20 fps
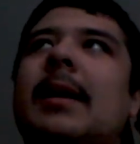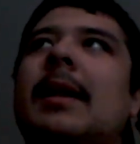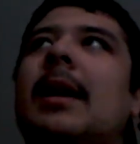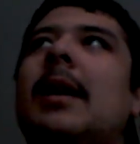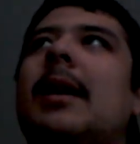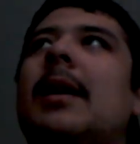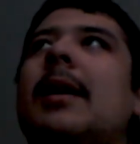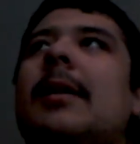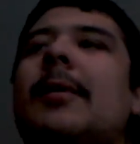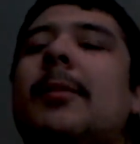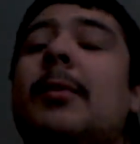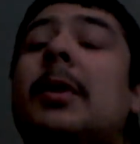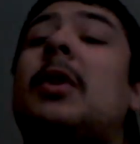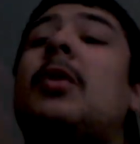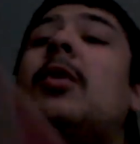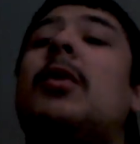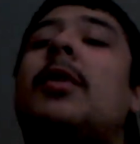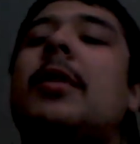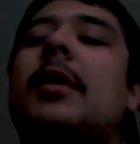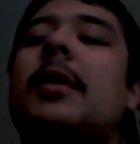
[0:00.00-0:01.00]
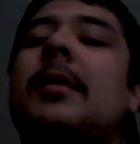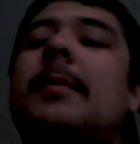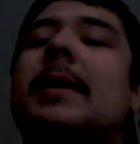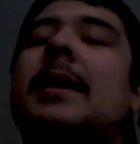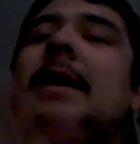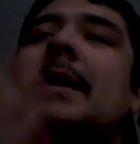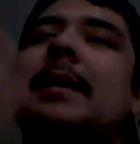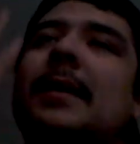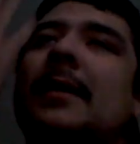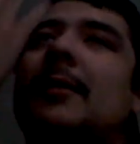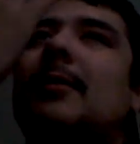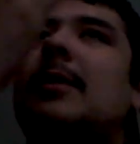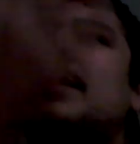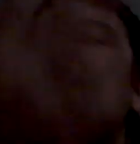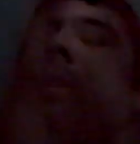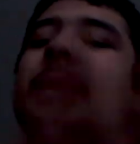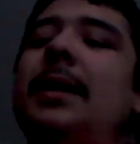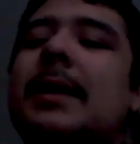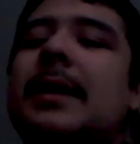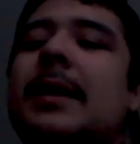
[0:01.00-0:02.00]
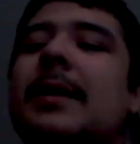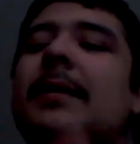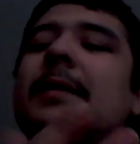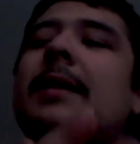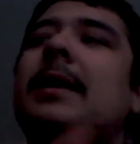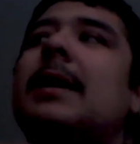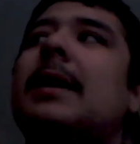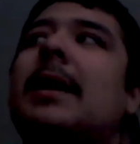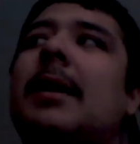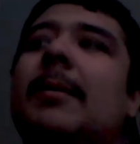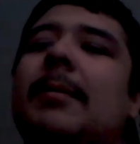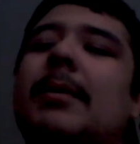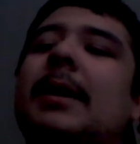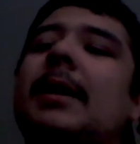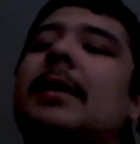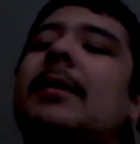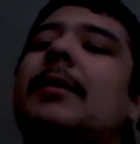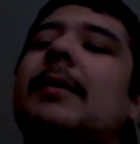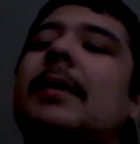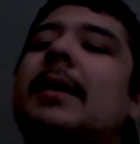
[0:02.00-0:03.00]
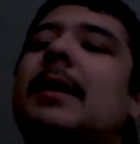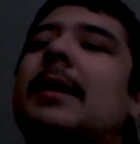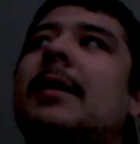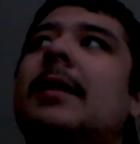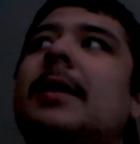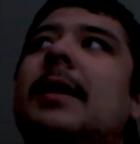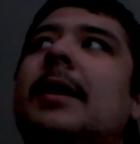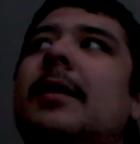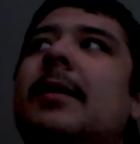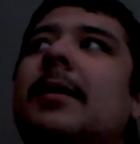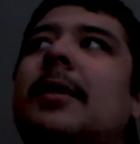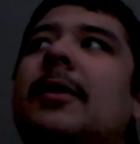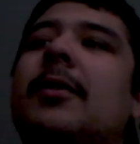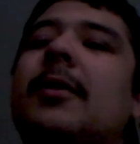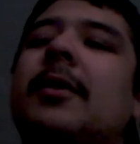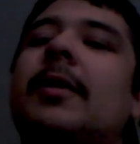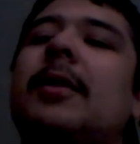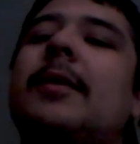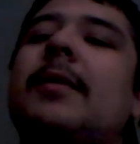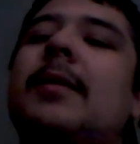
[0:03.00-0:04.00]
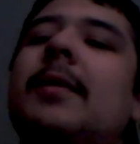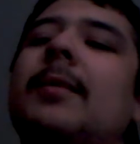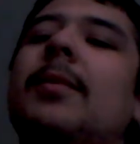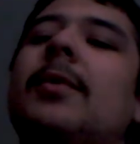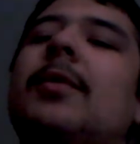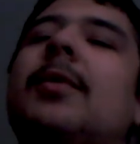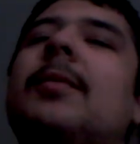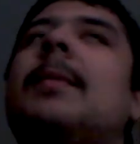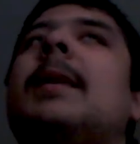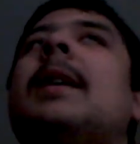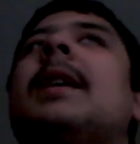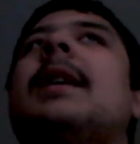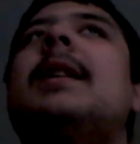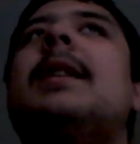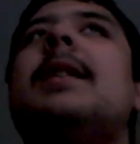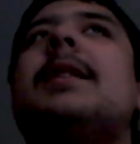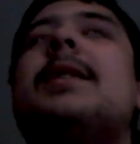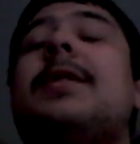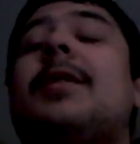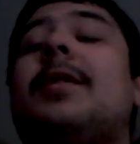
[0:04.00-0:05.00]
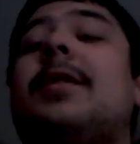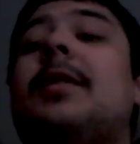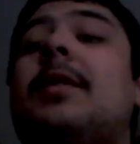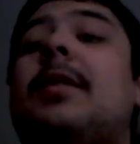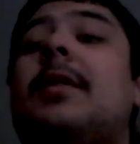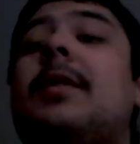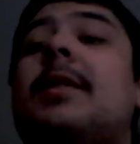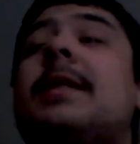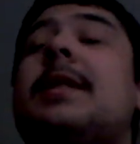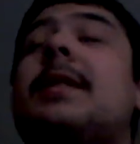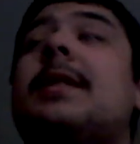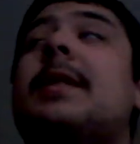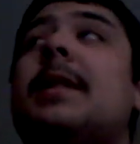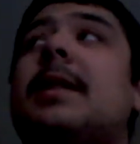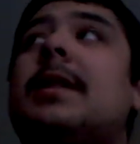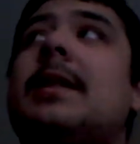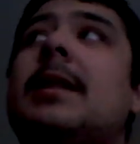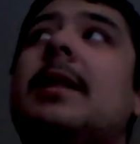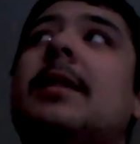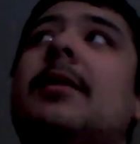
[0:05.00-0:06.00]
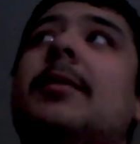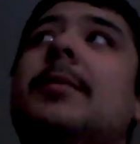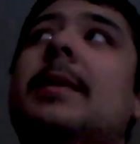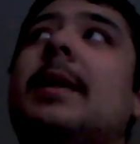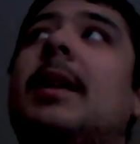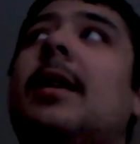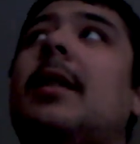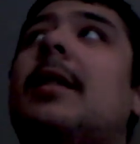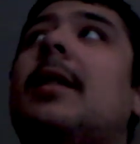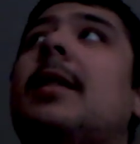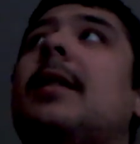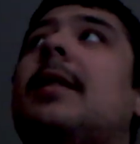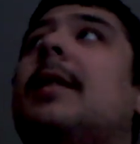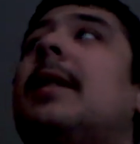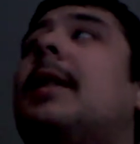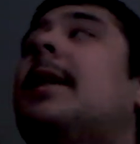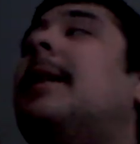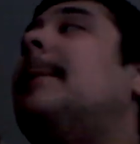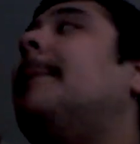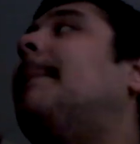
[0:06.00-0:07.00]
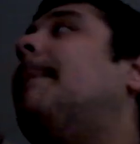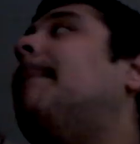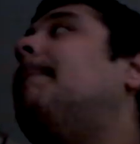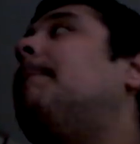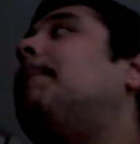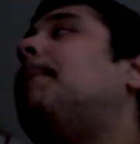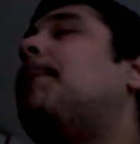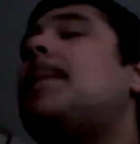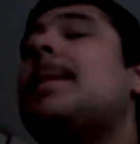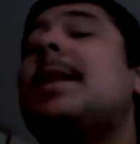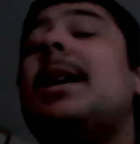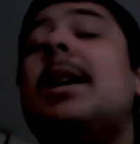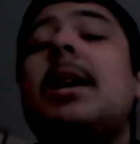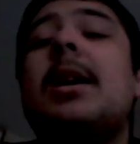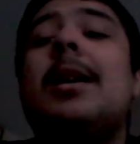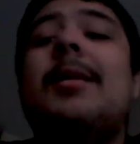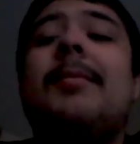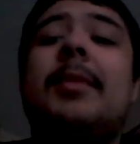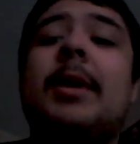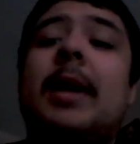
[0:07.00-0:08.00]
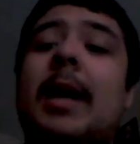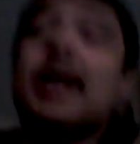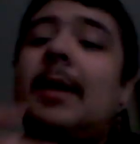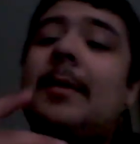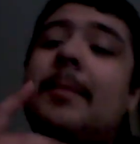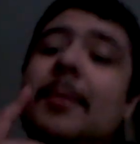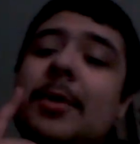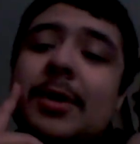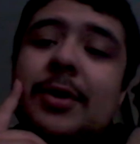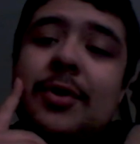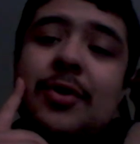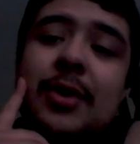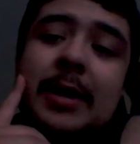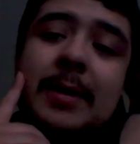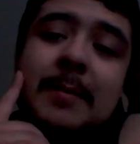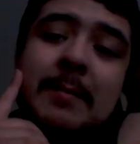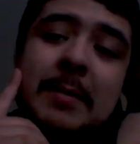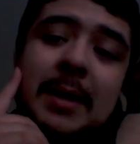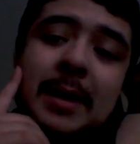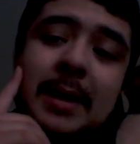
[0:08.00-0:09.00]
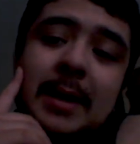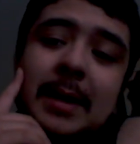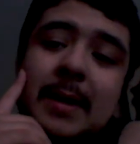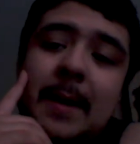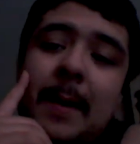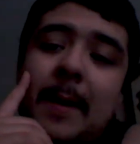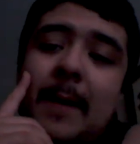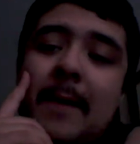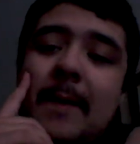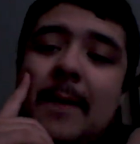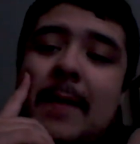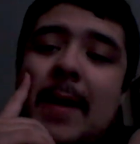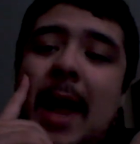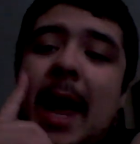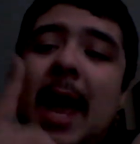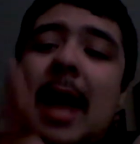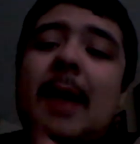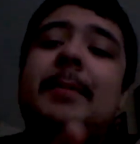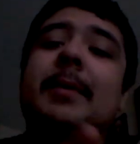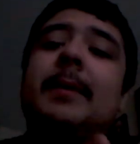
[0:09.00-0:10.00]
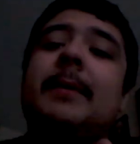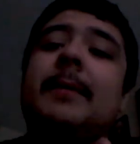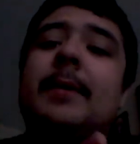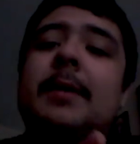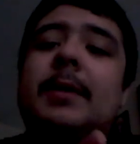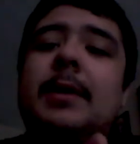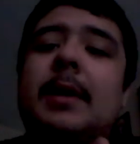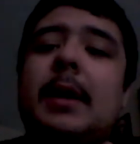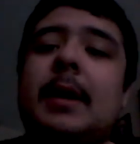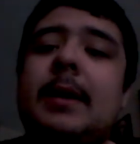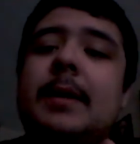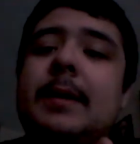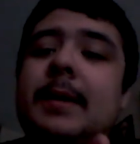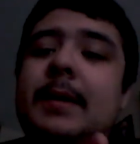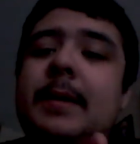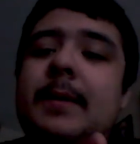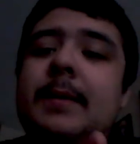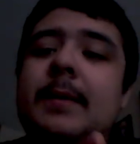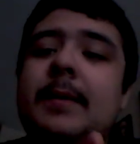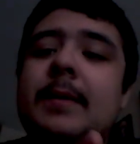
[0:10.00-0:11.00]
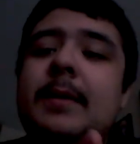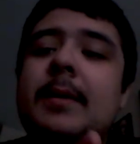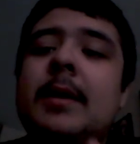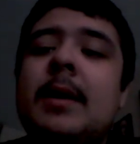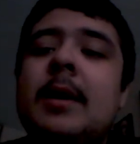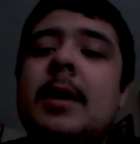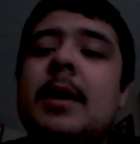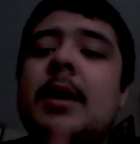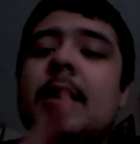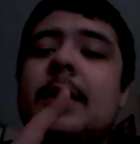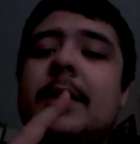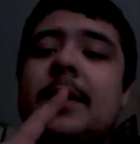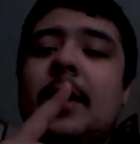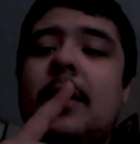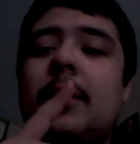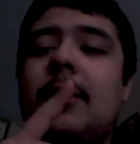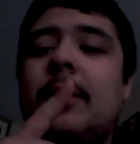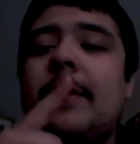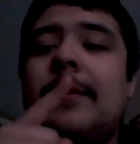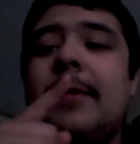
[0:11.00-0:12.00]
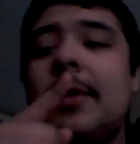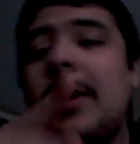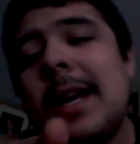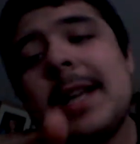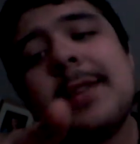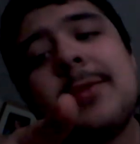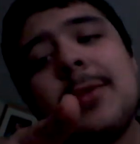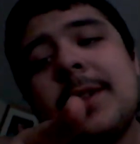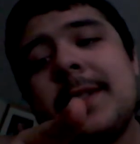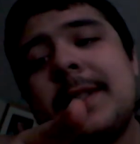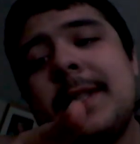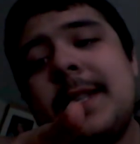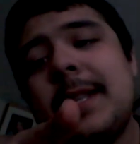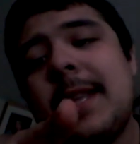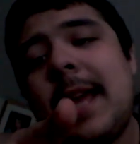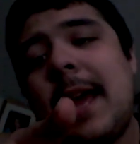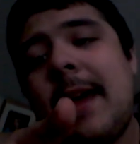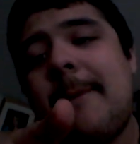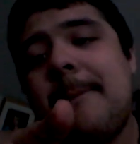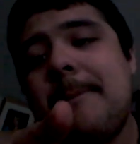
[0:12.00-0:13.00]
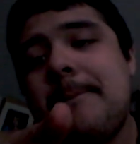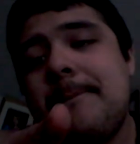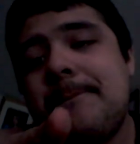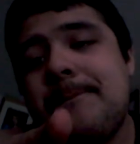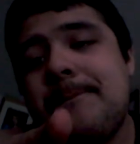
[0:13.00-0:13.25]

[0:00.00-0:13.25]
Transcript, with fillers: uh, record because they're watching the TV and I'm playing over there in the other corner of the room so you know it's it's a little bit hard um, but I'm gonna try to make it happen for you guys so if you guys want to see that